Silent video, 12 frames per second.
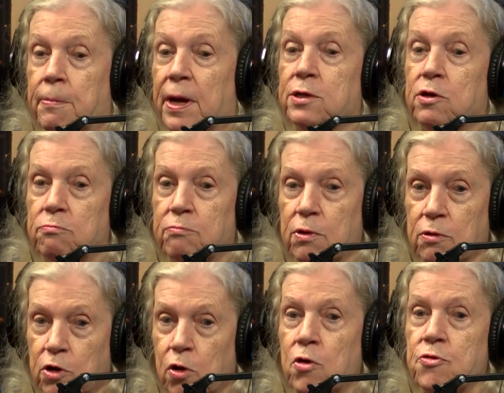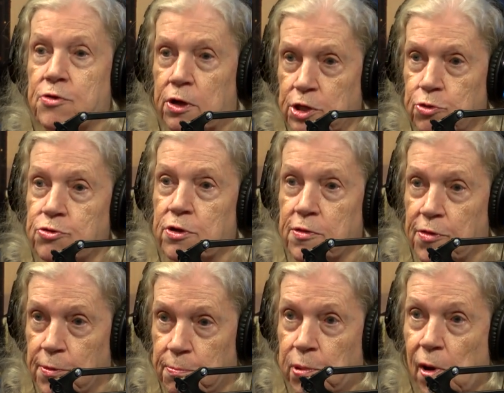but girls are usually
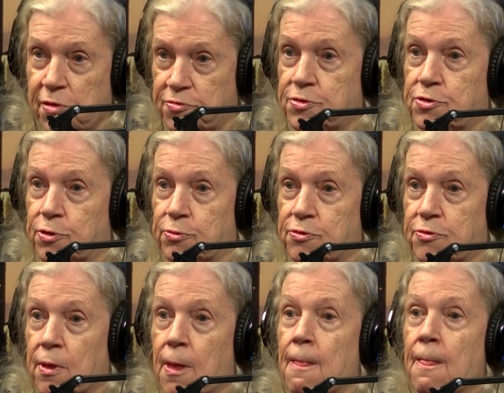the prostitutes.